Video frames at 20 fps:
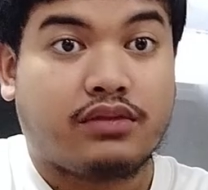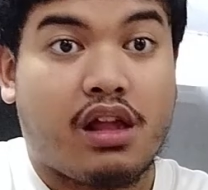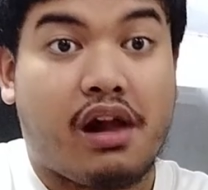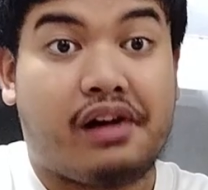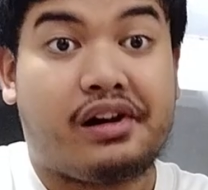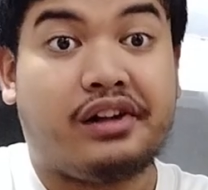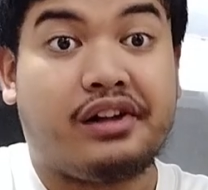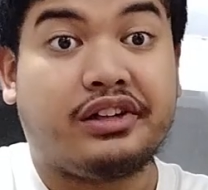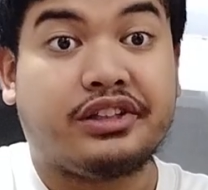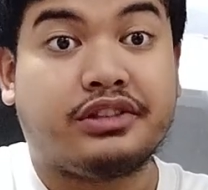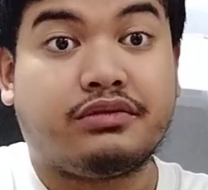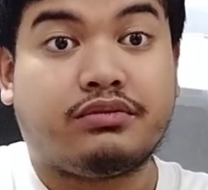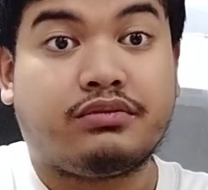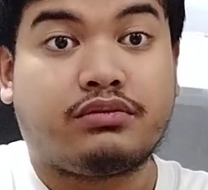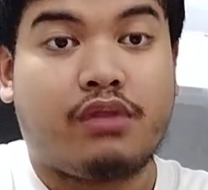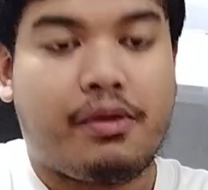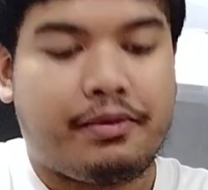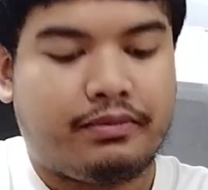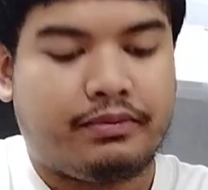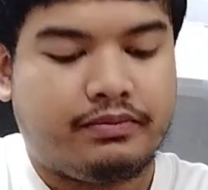I like
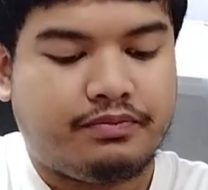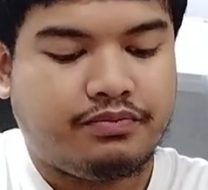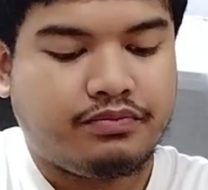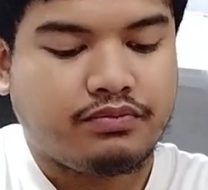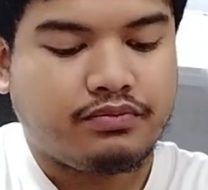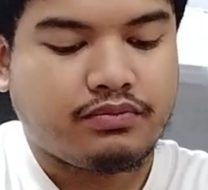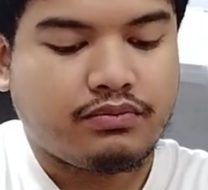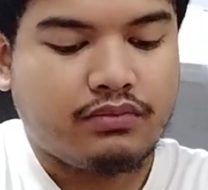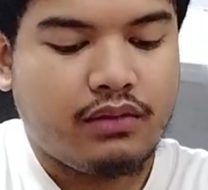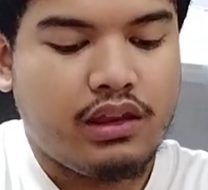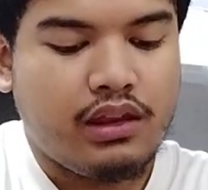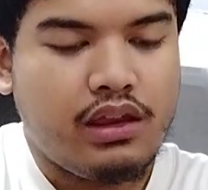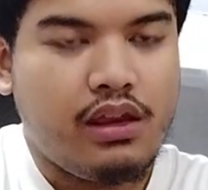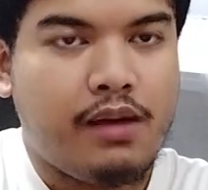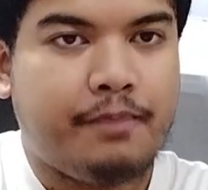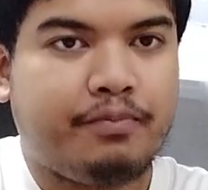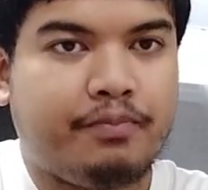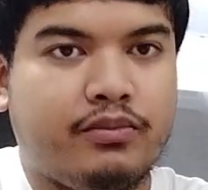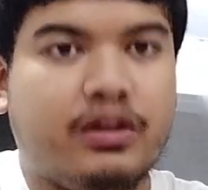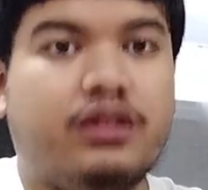
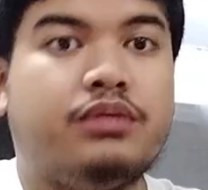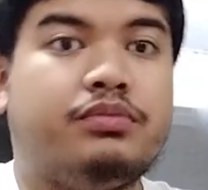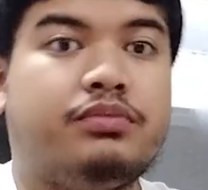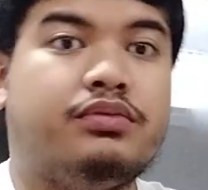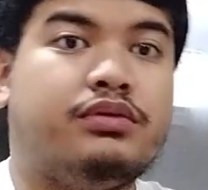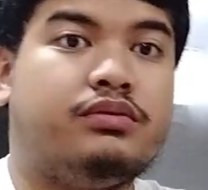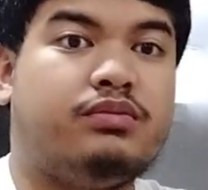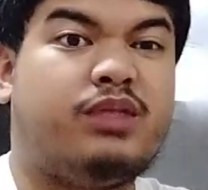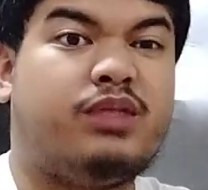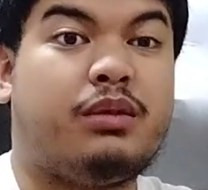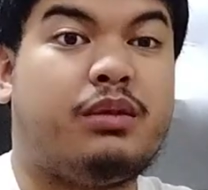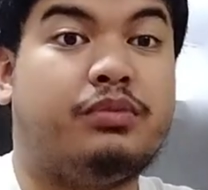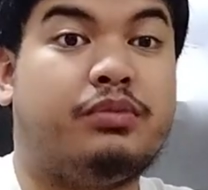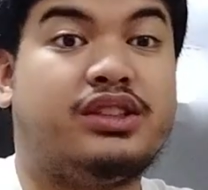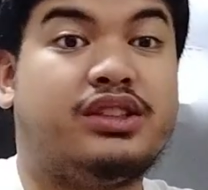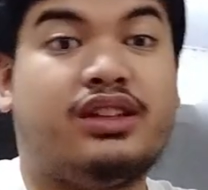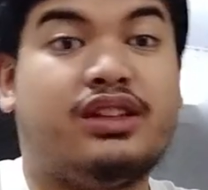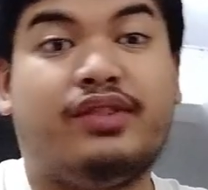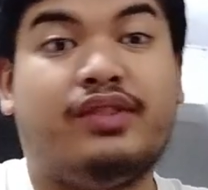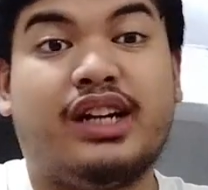it. Probably
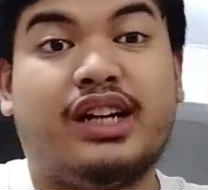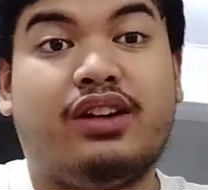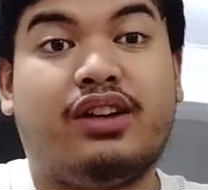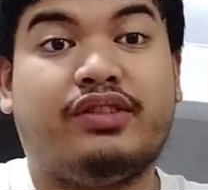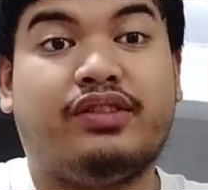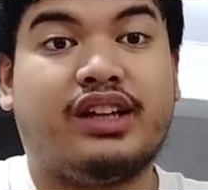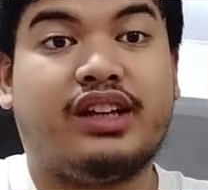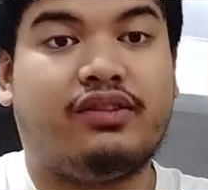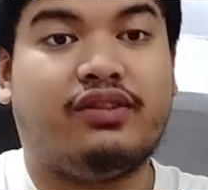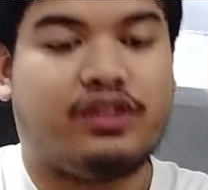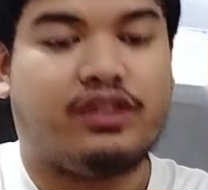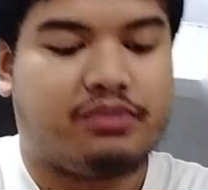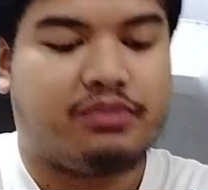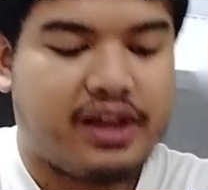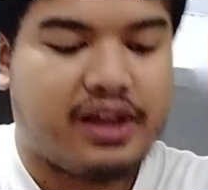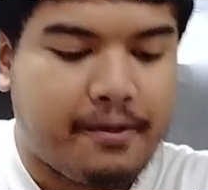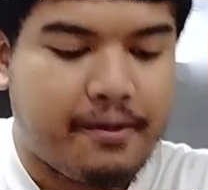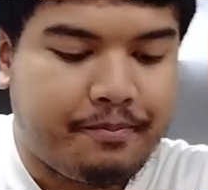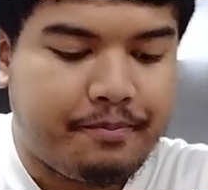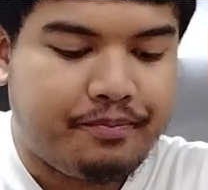7 out of 10 for
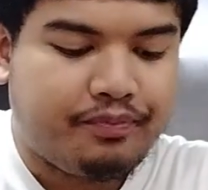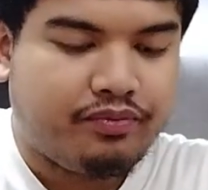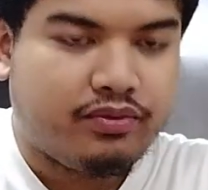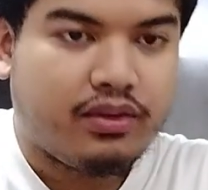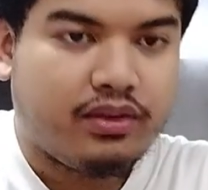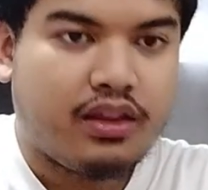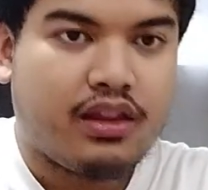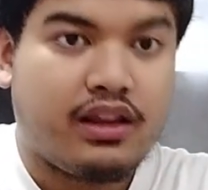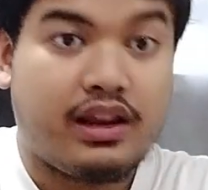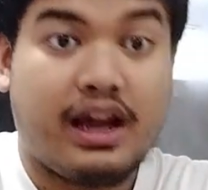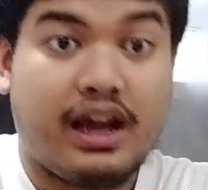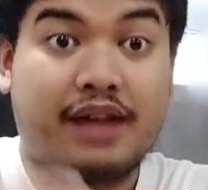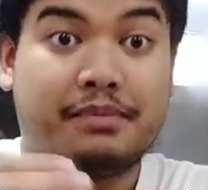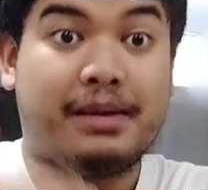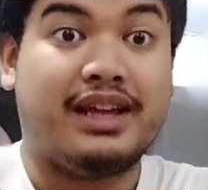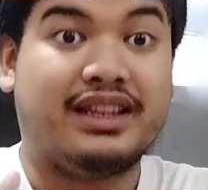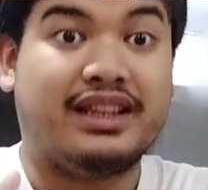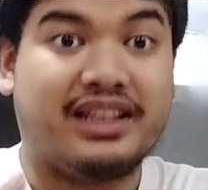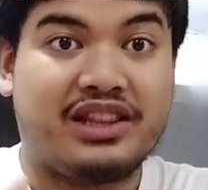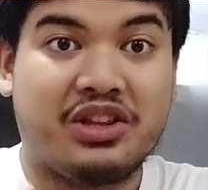me. I
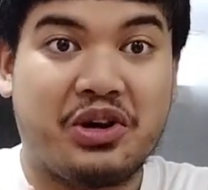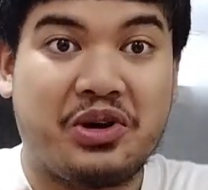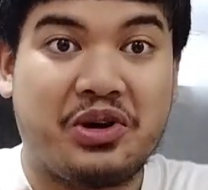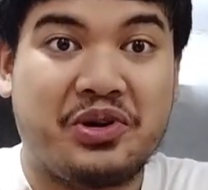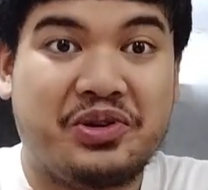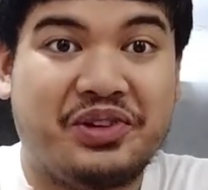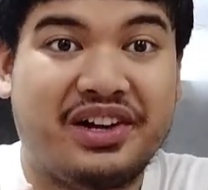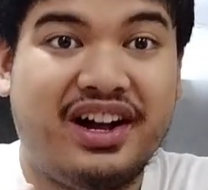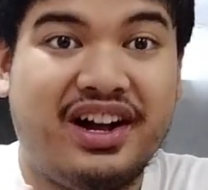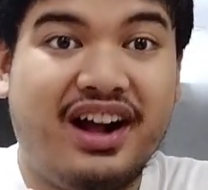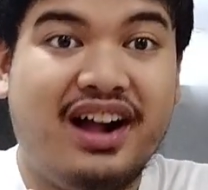made it though,